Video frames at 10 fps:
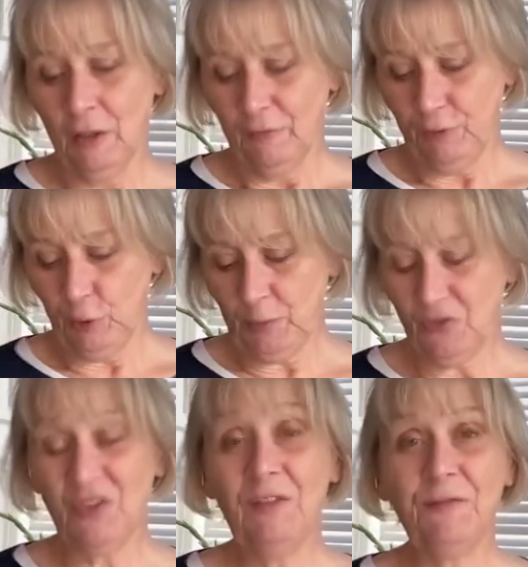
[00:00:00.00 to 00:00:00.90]

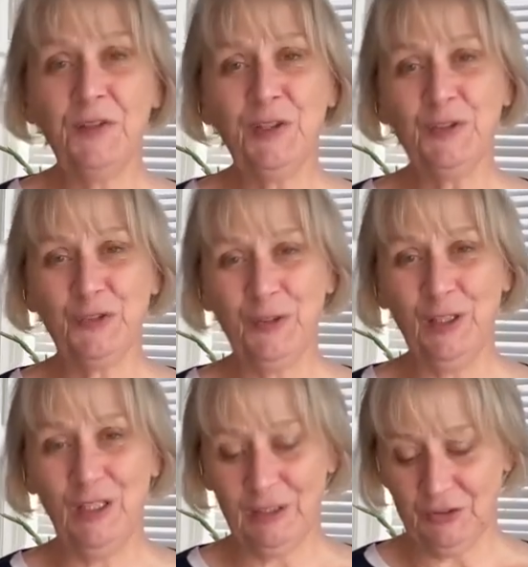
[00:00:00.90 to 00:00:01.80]
Fluency first and
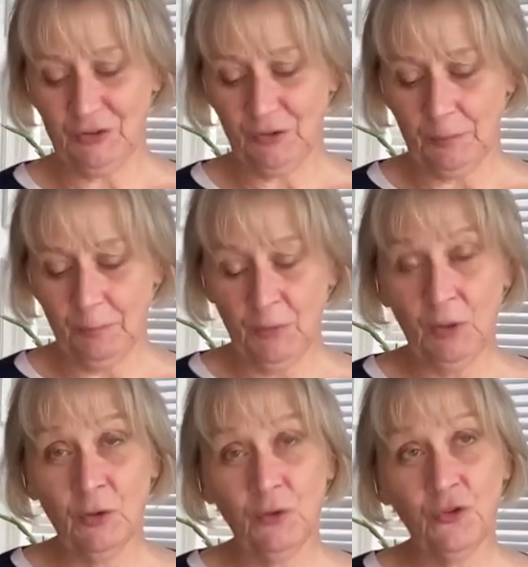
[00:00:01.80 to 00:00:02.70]
last.
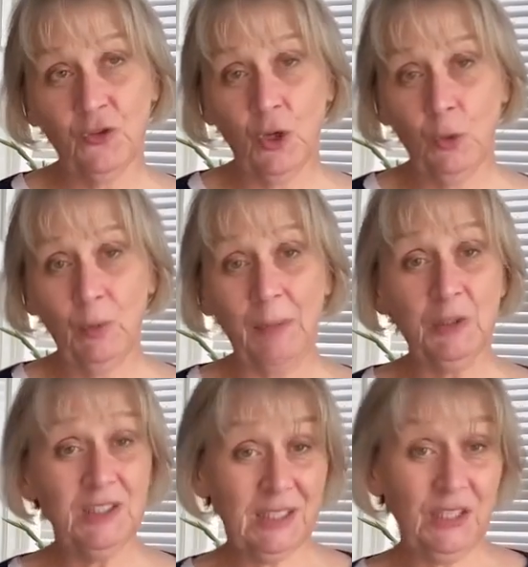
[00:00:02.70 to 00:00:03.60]
So when we're
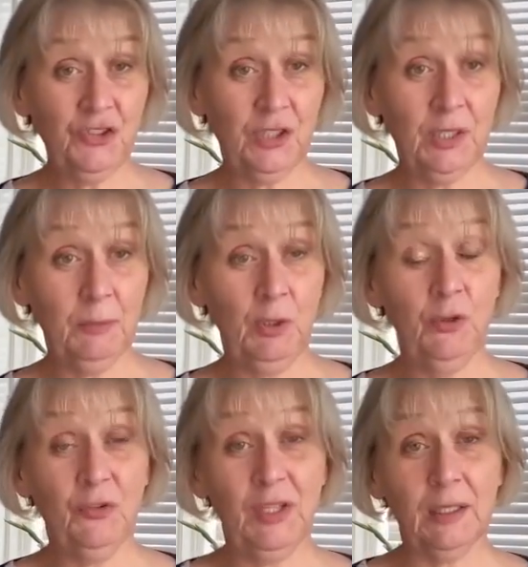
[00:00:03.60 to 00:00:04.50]
teaching
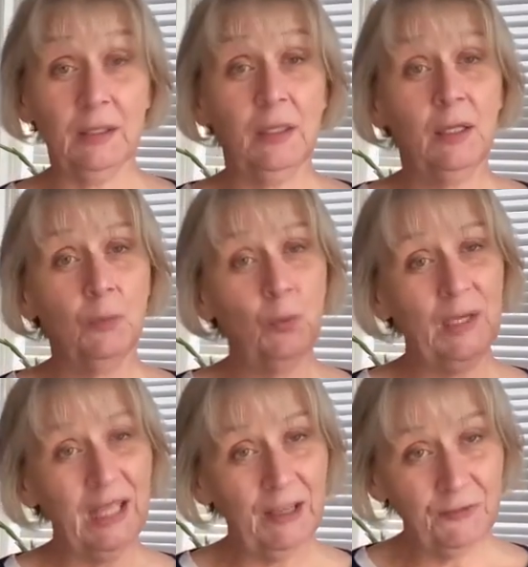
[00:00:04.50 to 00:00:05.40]
music, we
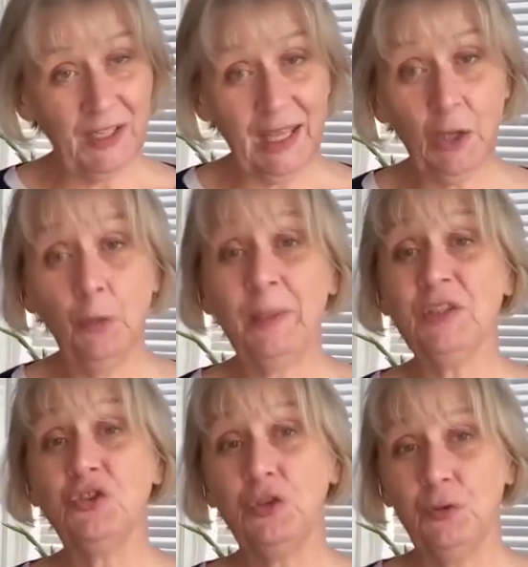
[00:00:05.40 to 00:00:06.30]
have to help our
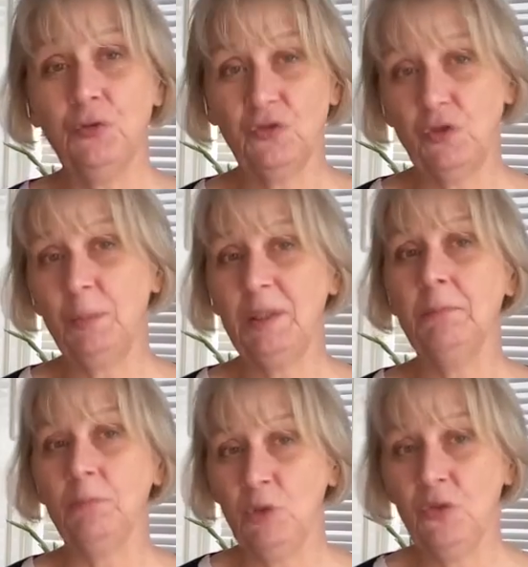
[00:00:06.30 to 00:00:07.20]
students to be
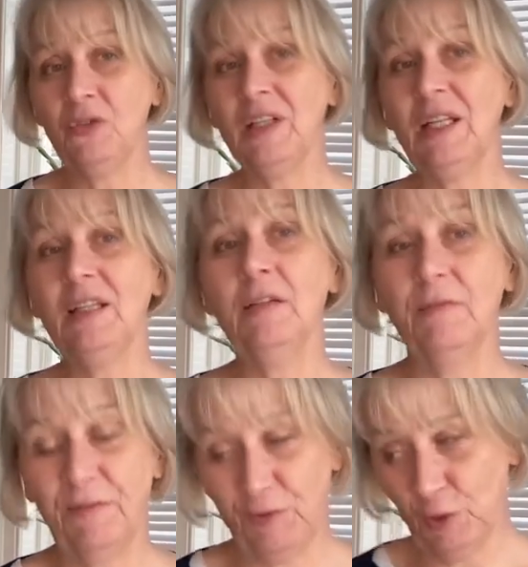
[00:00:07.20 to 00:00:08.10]
musically
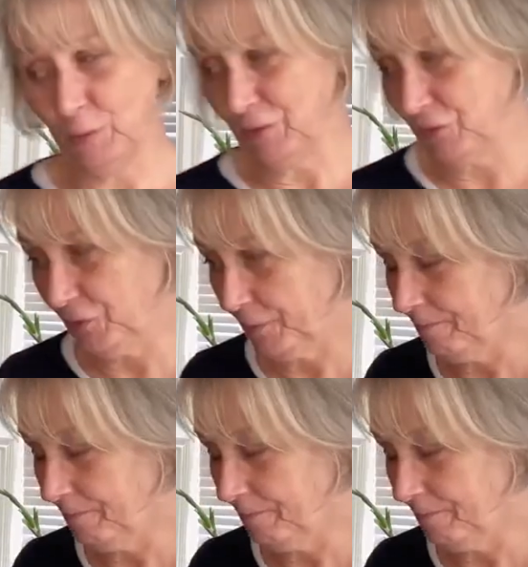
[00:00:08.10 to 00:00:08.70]
fluent.